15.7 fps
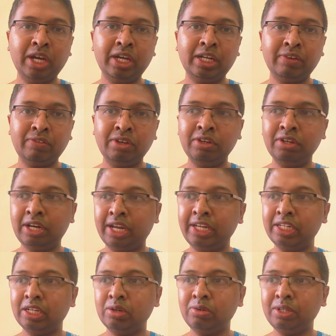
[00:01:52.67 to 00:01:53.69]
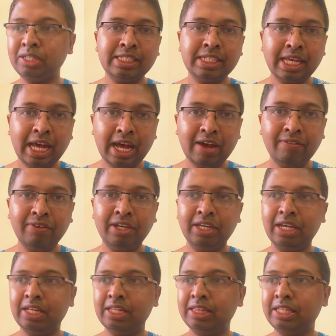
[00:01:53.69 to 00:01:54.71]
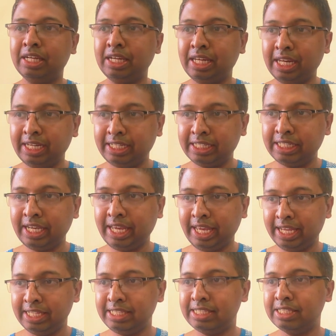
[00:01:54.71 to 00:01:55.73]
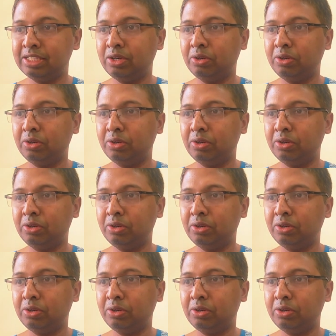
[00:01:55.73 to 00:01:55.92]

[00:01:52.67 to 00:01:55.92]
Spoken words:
are reviewing right now is having the letter S.